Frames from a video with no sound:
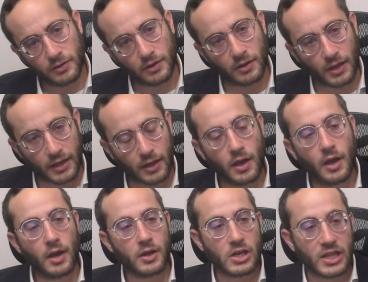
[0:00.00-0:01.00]
You know, like
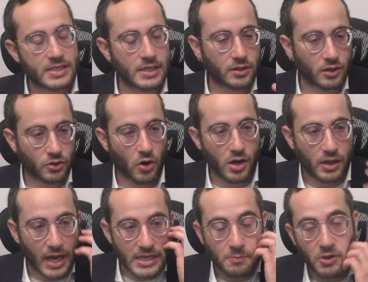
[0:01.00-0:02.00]
you're listening to a Torah
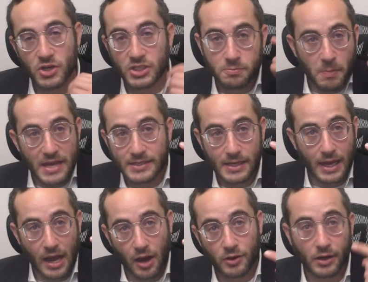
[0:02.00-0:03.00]
class, but you're spacing
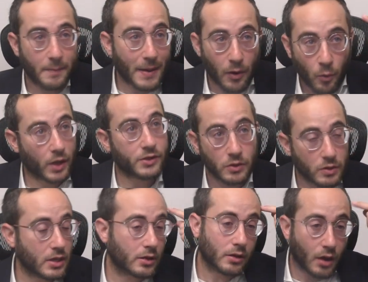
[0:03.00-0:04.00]
out about what you
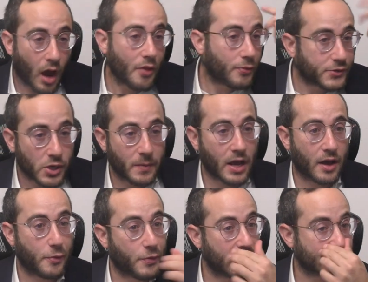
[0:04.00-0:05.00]
need, uh, so many
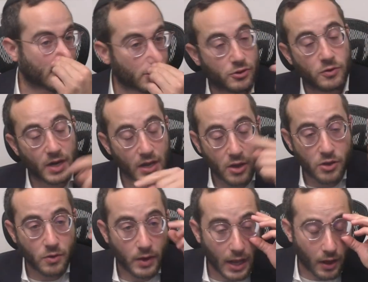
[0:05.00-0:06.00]
other things that you tune in, you
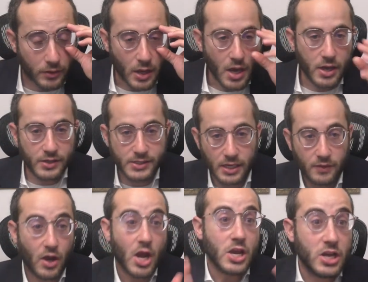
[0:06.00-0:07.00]
tune out. You're sitting
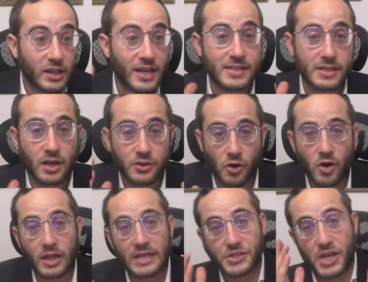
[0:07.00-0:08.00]
there, you listen to a
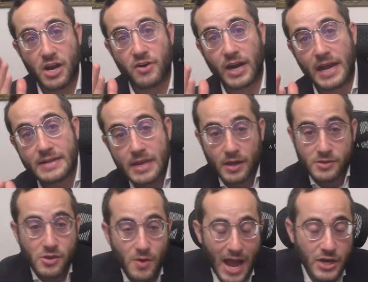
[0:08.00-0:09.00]
Torah class, you hear an idea.
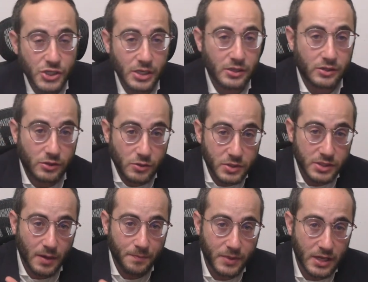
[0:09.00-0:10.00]
Do you actually do
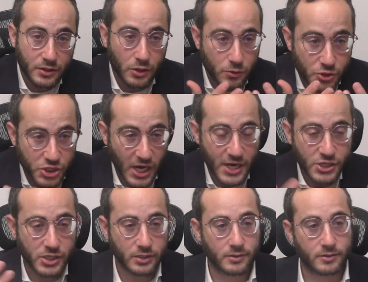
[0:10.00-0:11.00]
something? Do you
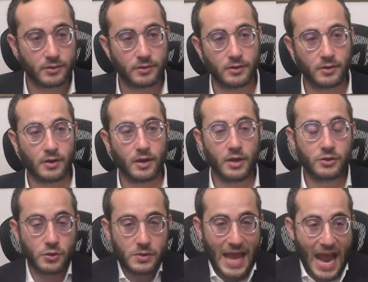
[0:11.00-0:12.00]
change it?
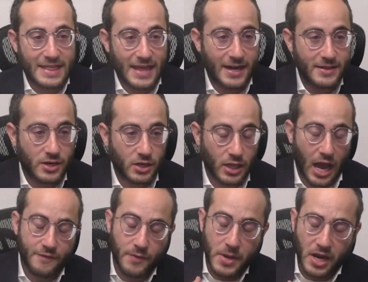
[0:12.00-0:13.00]
Do you take that into your
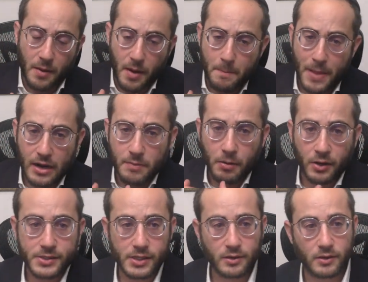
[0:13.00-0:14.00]
life and become a better
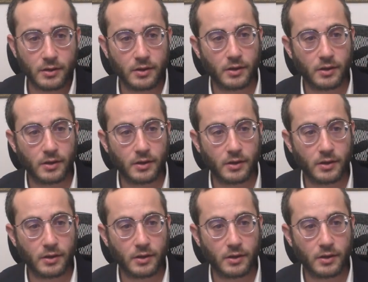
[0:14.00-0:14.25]
person?